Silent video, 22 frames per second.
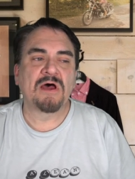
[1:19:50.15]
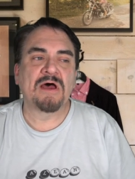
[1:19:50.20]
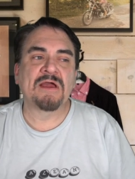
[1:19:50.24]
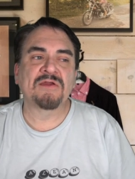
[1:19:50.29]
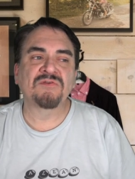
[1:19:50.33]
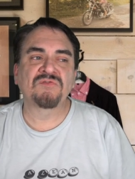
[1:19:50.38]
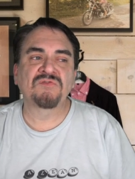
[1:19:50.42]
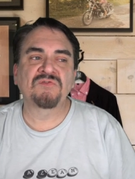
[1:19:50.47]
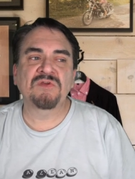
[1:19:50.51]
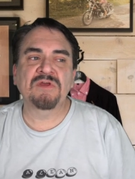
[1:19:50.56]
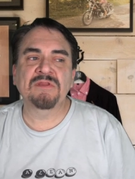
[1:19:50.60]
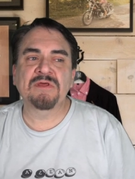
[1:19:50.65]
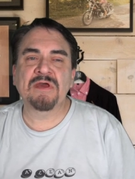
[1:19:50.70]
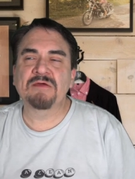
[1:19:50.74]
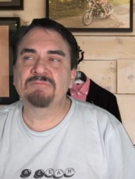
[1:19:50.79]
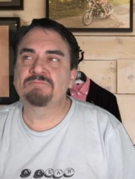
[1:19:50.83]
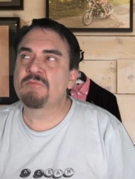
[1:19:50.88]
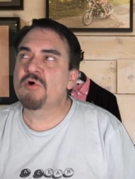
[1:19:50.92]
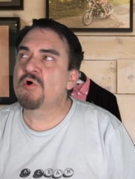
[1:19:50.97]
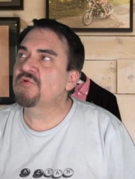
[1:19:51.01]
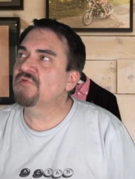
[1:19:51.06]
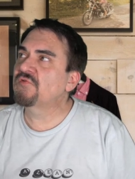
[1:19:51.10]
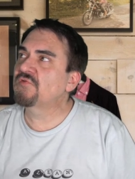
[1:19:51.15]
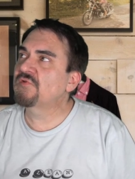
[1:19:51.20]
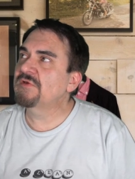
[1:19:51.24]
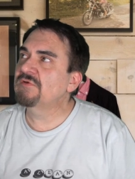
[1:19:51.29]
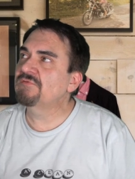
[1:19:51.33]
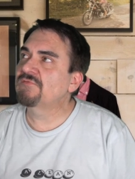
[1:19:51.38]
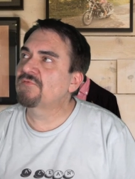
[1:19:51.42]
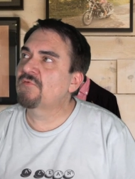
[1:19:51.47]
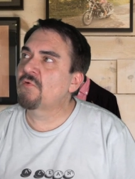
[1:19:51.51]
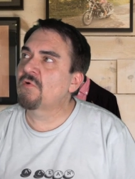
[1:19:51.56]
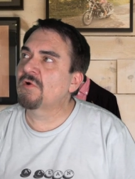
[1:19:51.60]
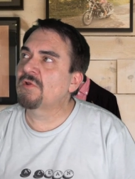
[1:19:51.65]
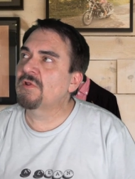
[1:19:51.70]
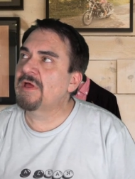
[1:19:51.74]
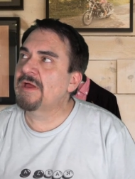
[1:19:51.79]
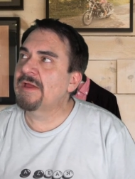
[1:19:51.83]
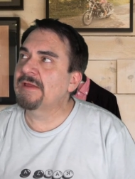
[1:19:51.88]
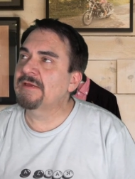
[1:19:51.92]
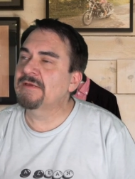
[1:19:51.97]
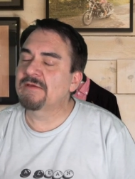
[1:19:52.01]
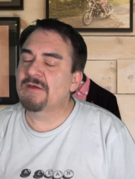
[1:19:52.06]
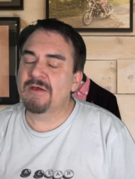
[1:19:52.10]
I see that mostly for
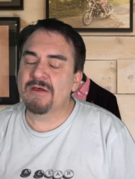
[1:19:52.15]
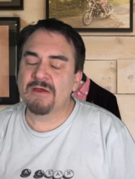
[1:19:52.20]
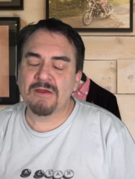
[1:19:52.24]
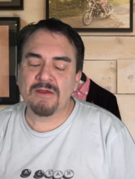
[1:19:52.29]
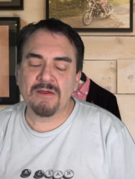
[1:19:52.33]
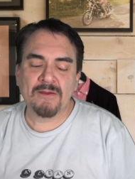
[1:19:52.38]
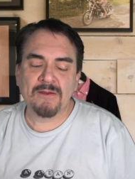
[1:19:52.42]
like